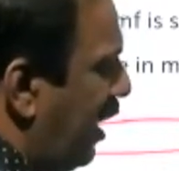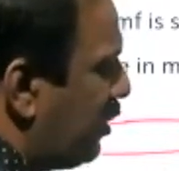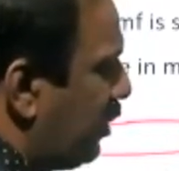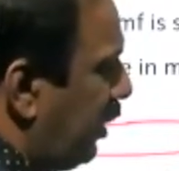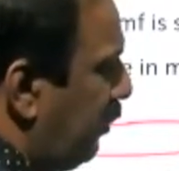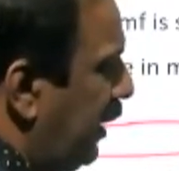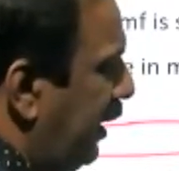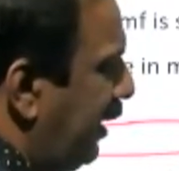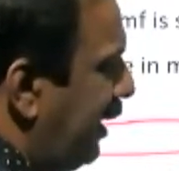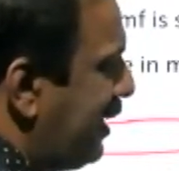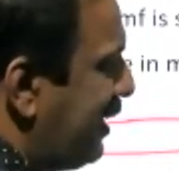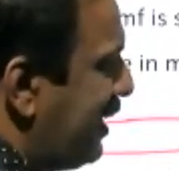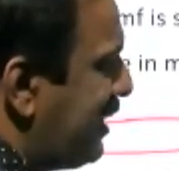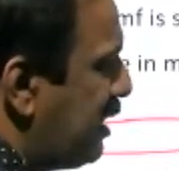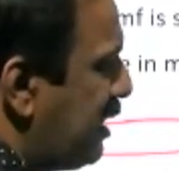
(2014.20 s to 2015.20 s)
So the meaning is
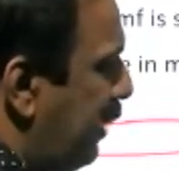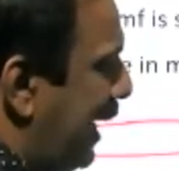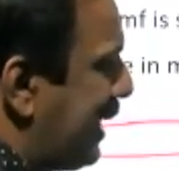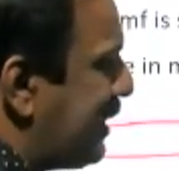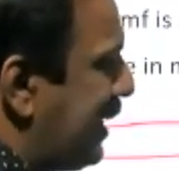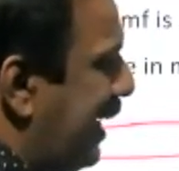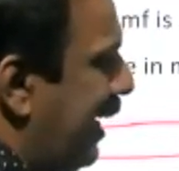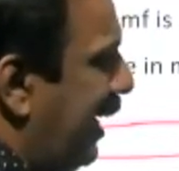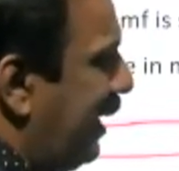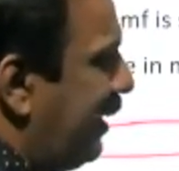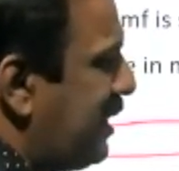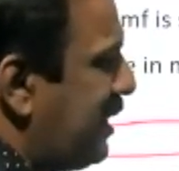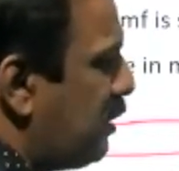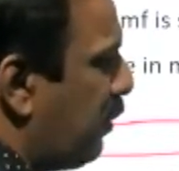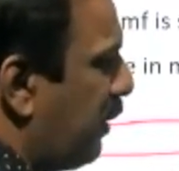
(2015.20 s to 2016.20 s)
this is back side and this is